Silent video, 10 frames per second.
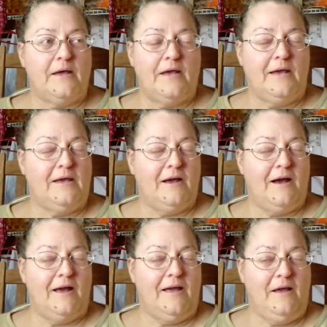yeah,
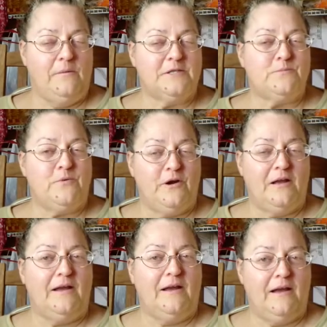it was
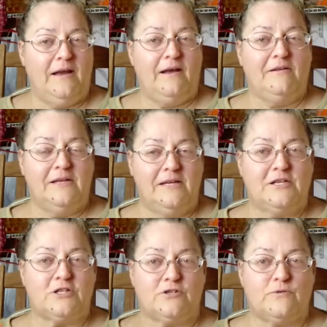pretty
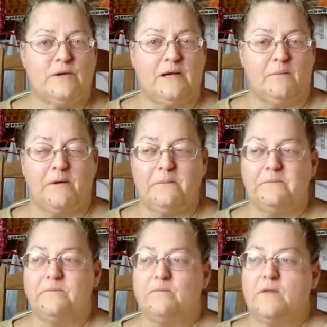outlandish dream.
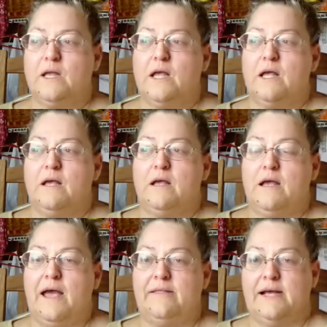
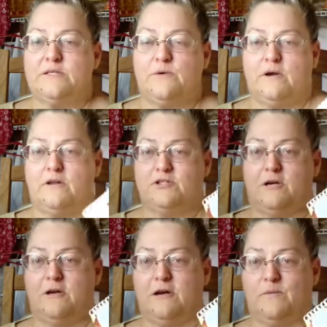And that's where it all
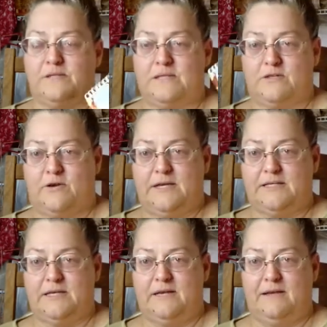started, was these crazy